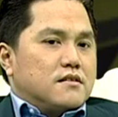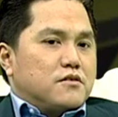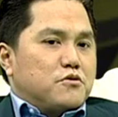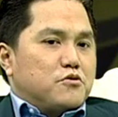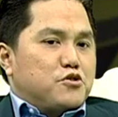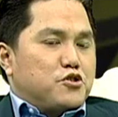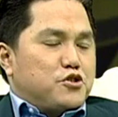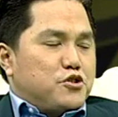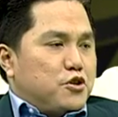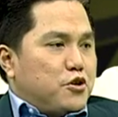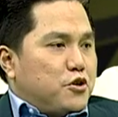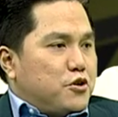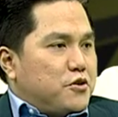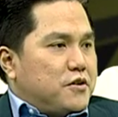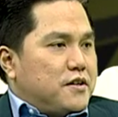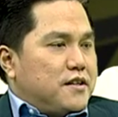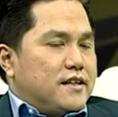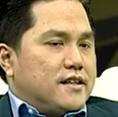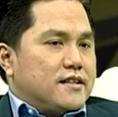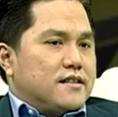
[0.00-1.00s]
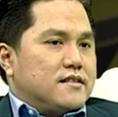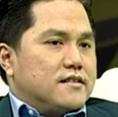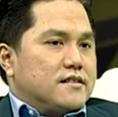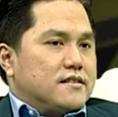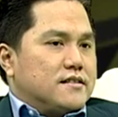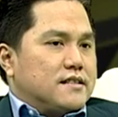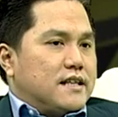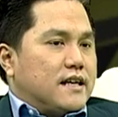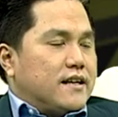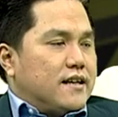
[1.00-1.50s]
to show that the
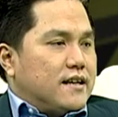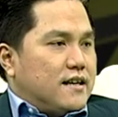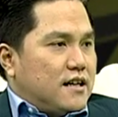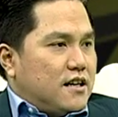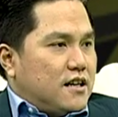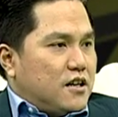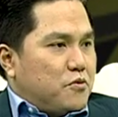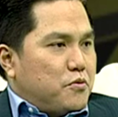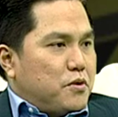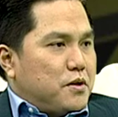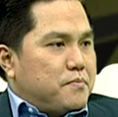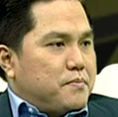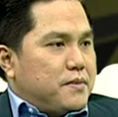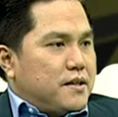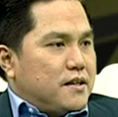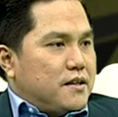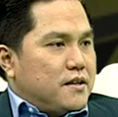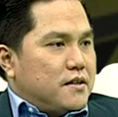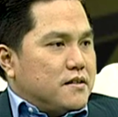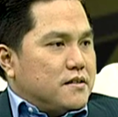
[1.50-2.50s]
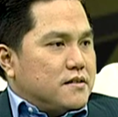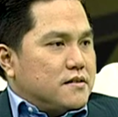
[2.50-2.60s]
Serie A will be